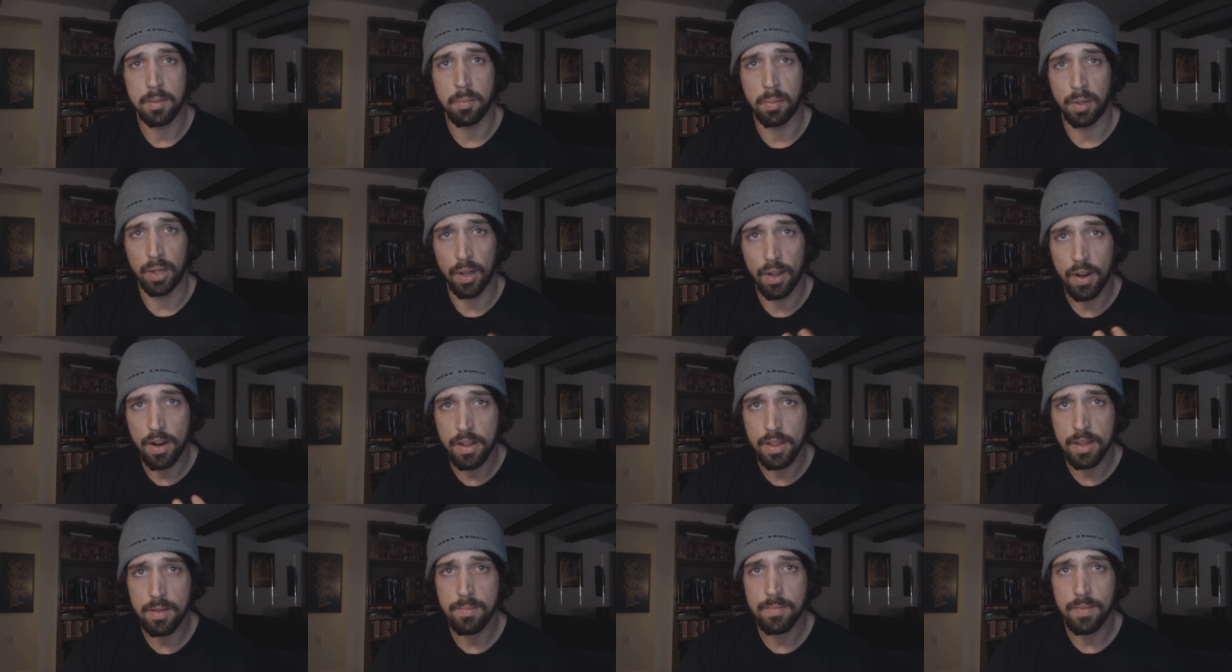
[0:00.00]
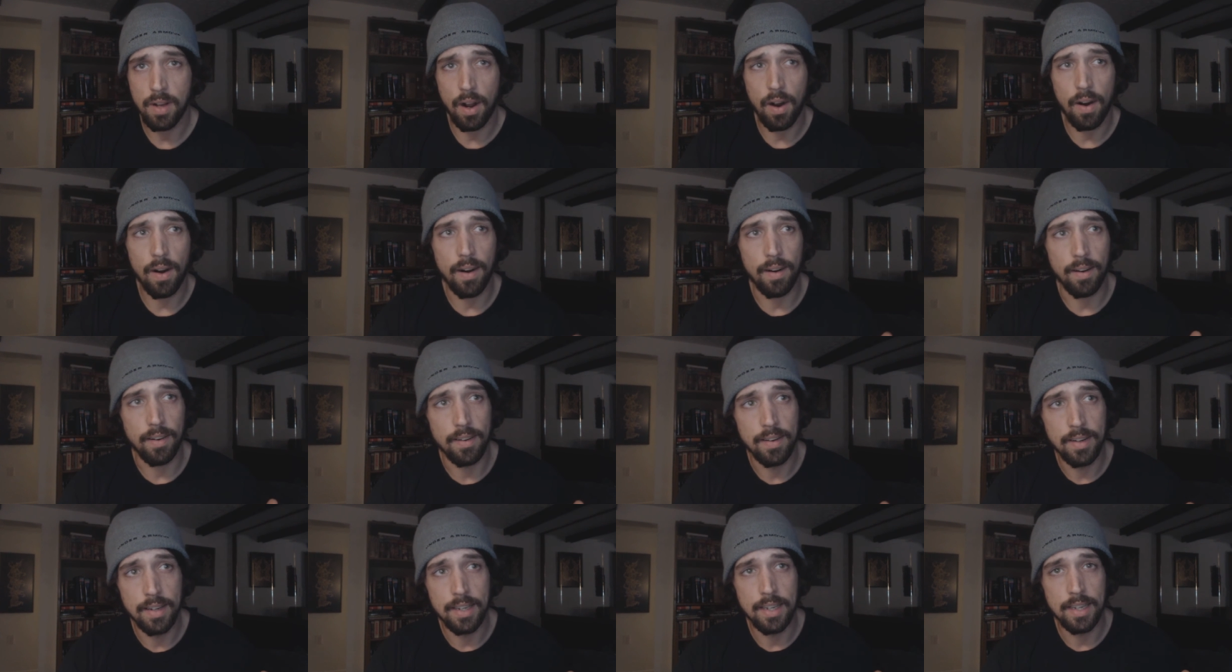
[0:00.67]
But a lot of them
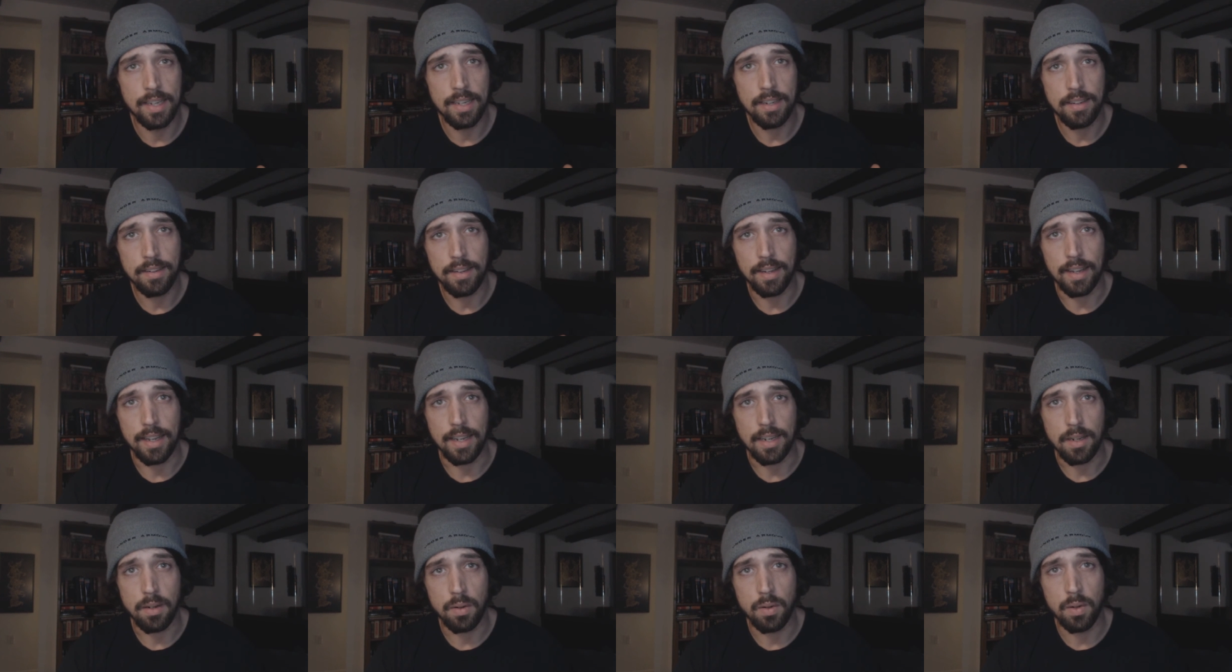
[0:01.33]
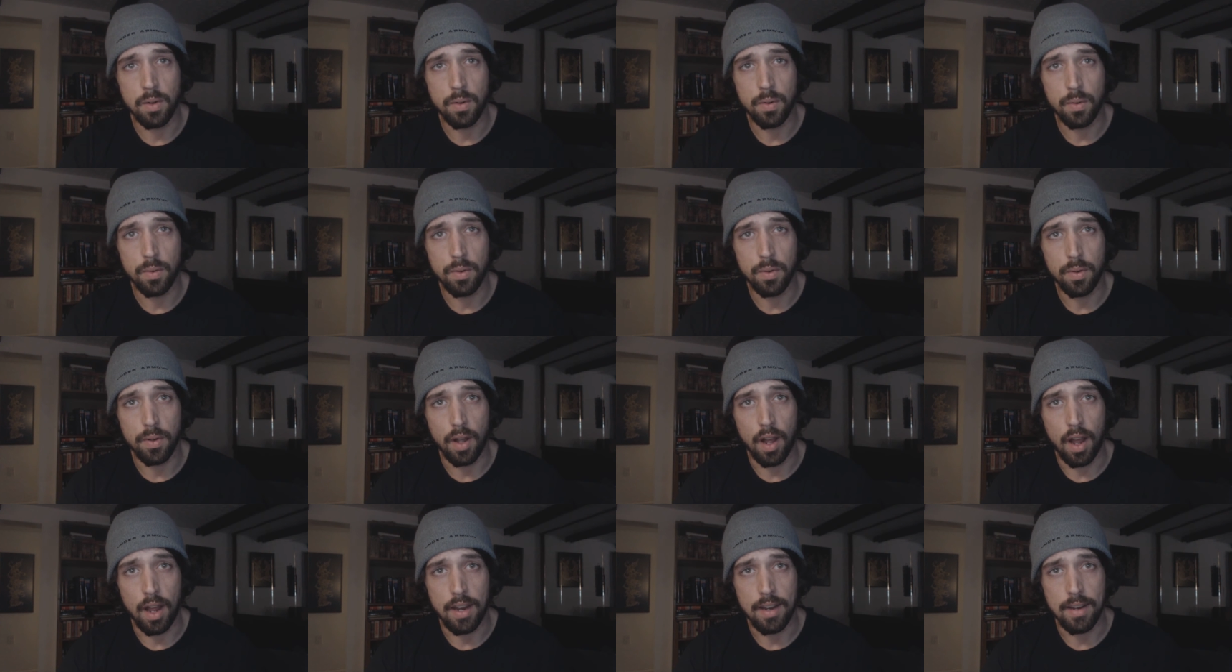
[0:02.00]
are like
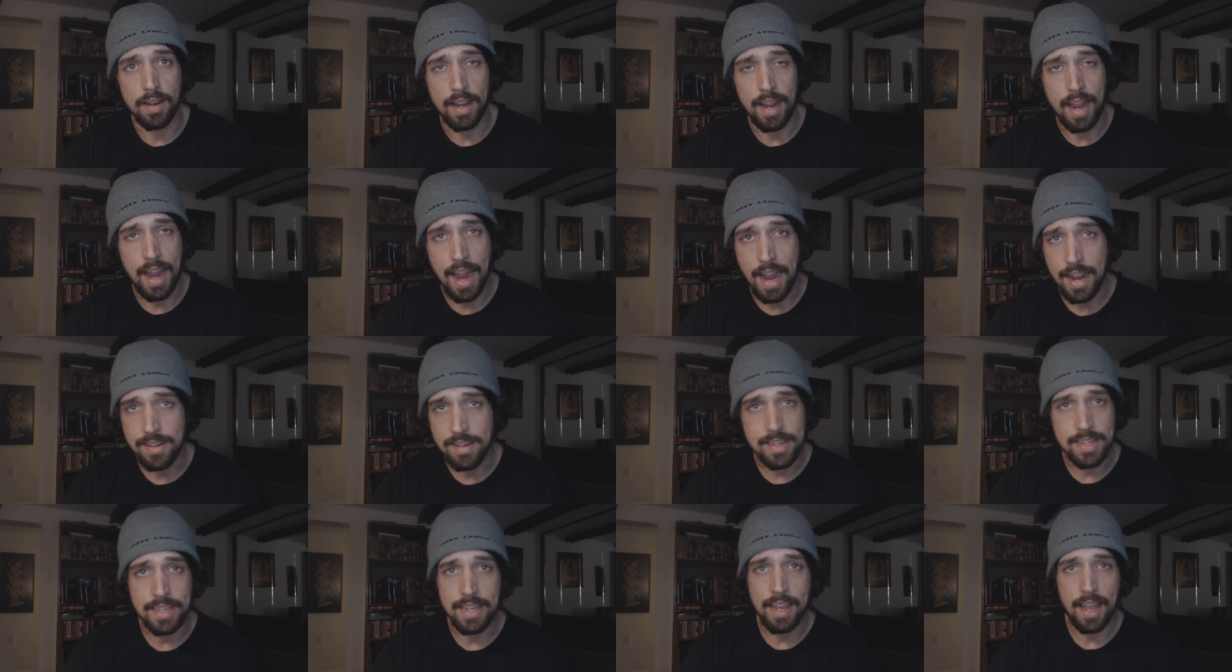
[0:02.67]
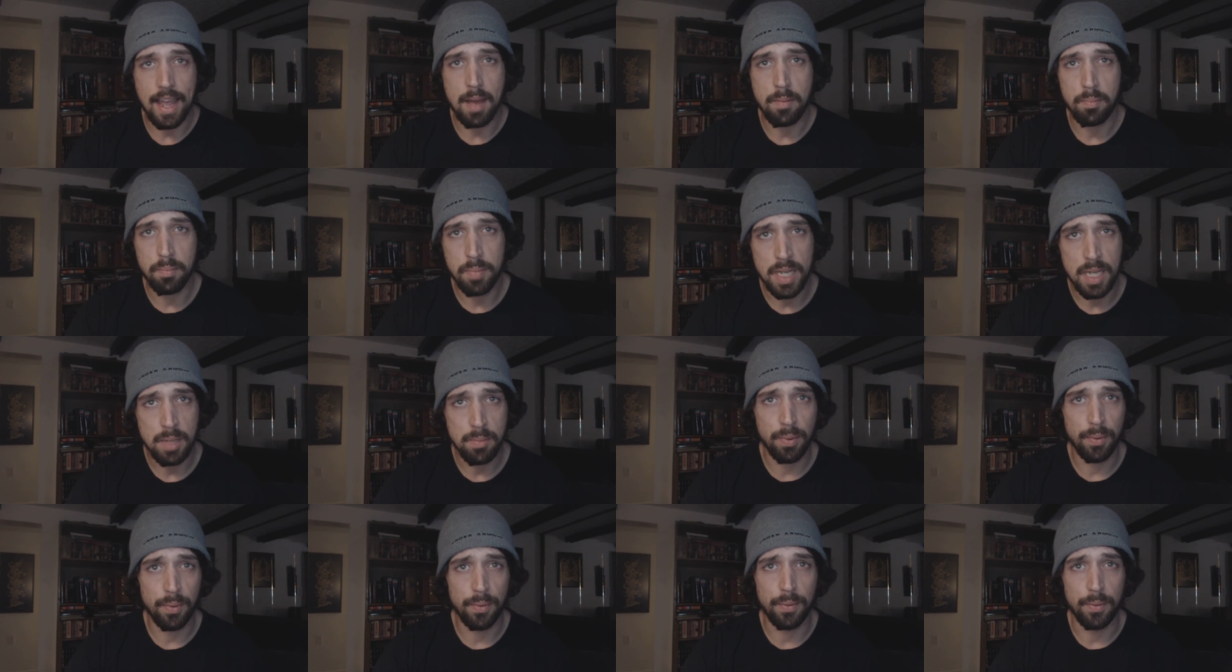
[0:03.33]
uh, handicapped
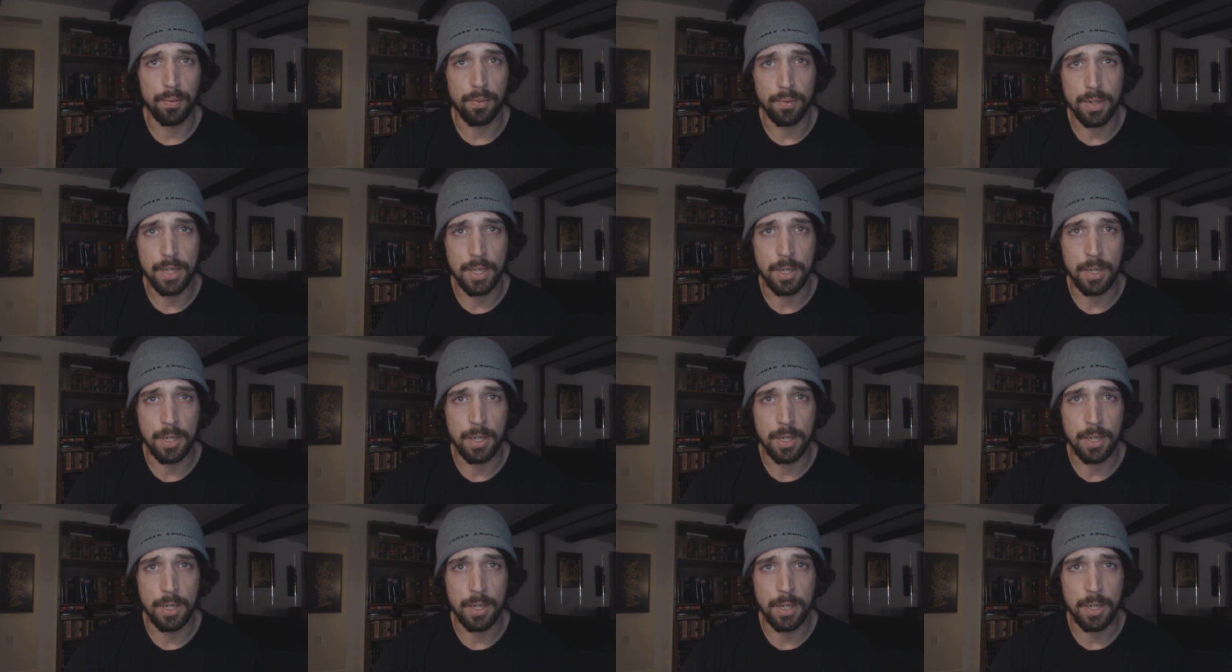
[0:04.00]
people,